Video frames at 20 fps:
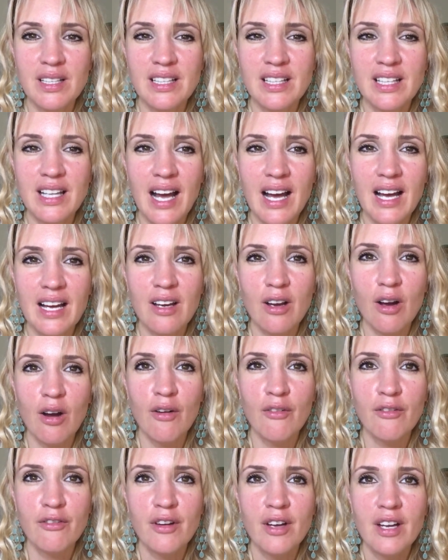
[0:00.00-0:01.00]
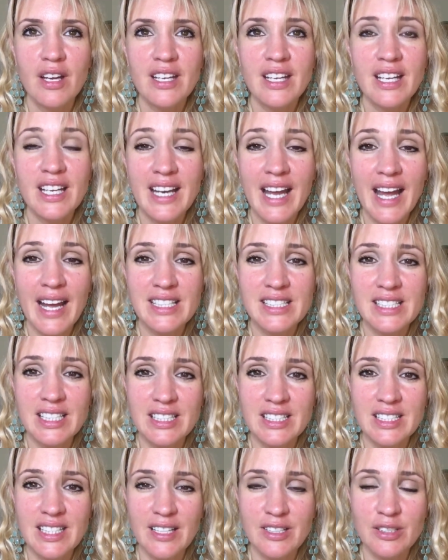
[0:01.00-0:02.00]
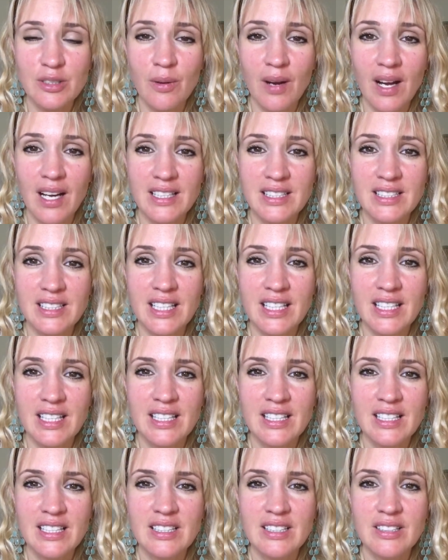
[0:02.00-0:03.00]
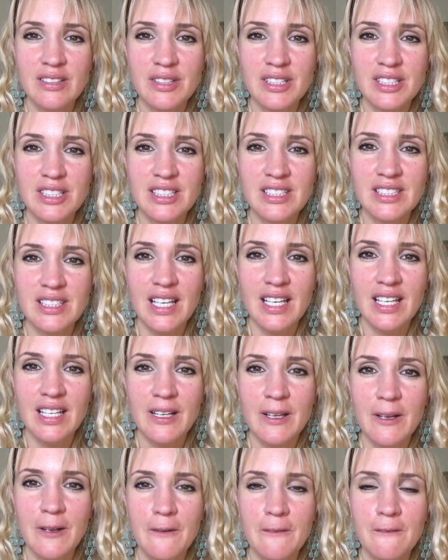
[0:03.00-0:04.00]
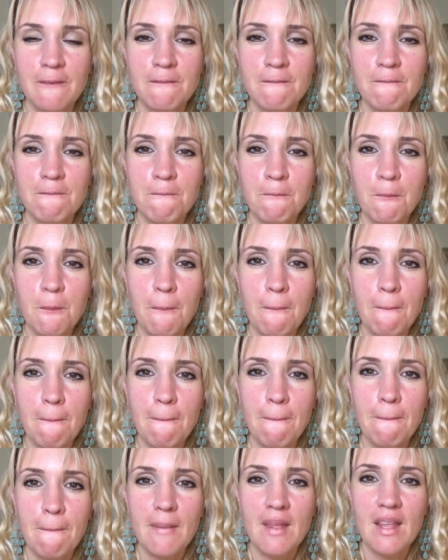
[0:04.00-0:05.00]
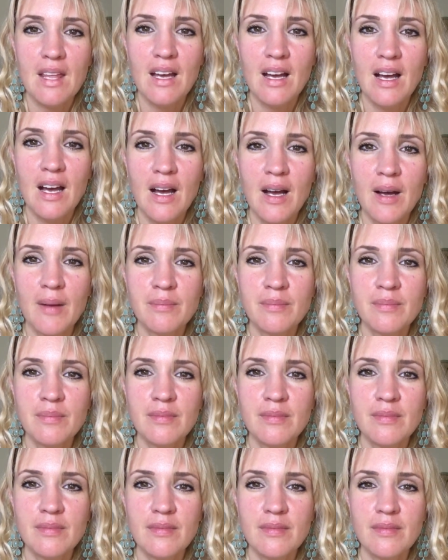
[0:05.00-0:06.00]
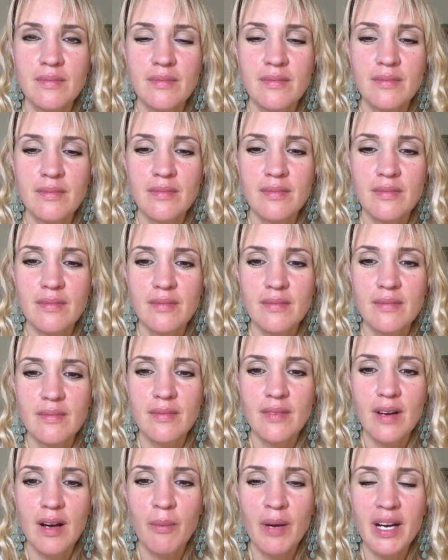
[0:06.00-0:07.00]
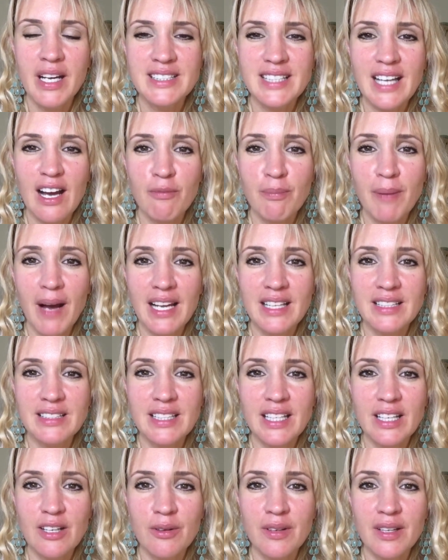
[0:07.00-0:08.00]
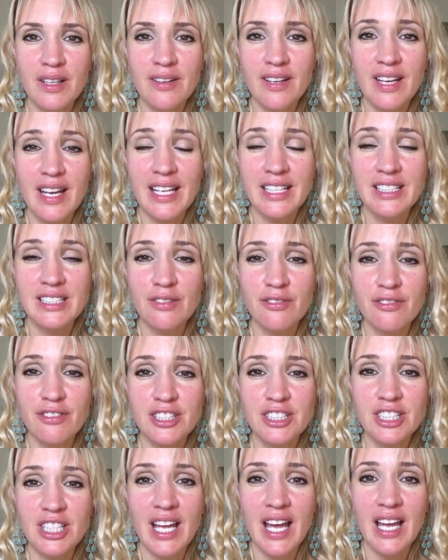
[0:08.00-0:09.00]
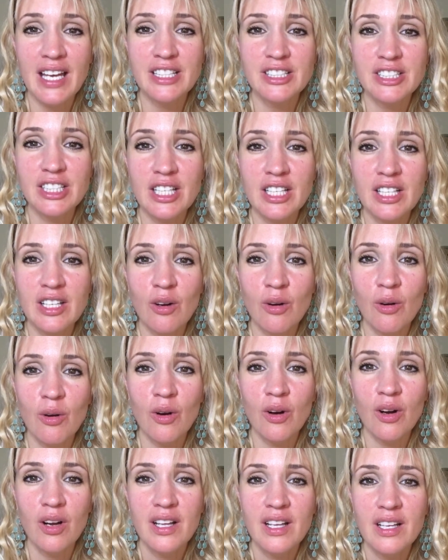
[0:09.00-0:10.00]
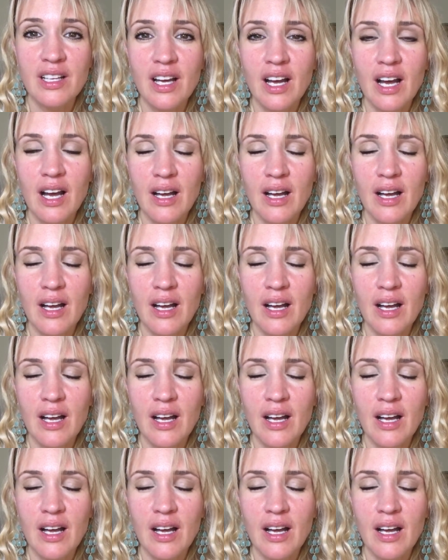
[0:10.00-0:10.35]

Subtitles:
but lack of connected sexuality, we should say. And when it's out of balance, it can create deficient energy or